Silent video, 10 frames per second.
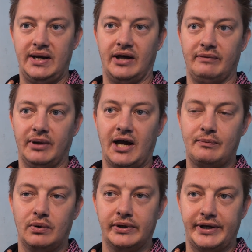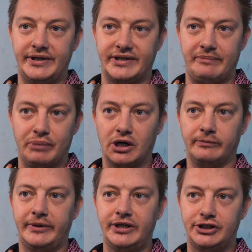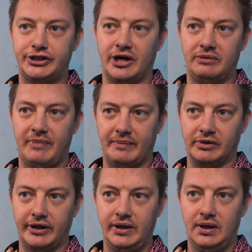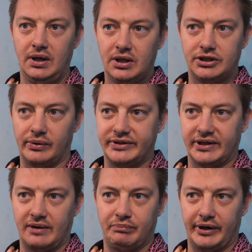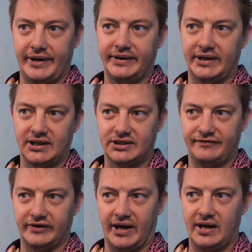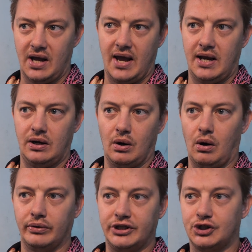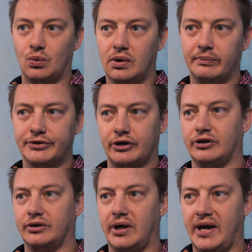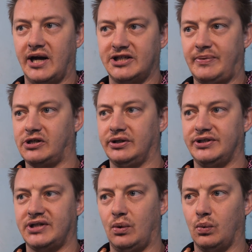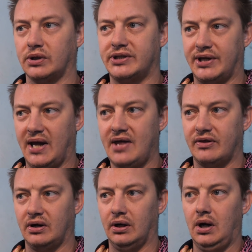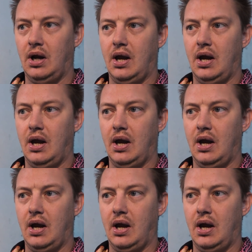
Now, the Blackboard is a permanent shared memory, so it's like a brain that doesn't forget, and all these swarms are AI specialists that work together